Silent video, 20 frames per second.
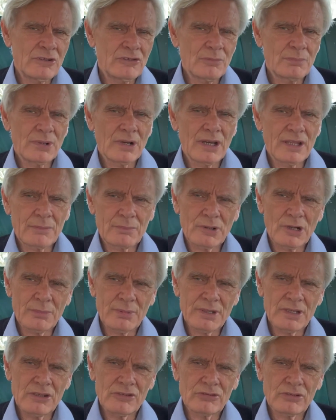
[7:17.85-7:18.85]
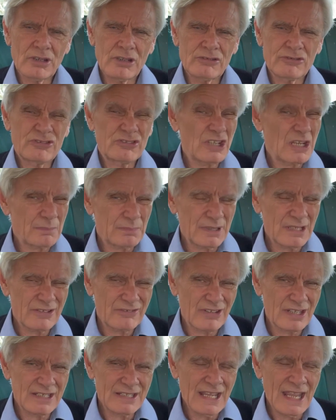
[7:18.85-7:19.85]
to buy the property as cheaply as
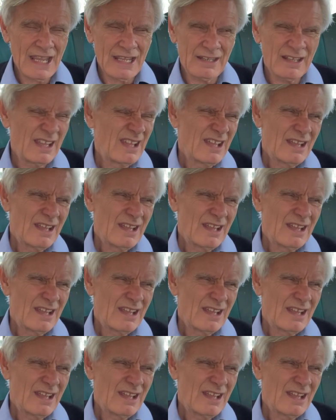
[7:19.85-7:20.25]
they can.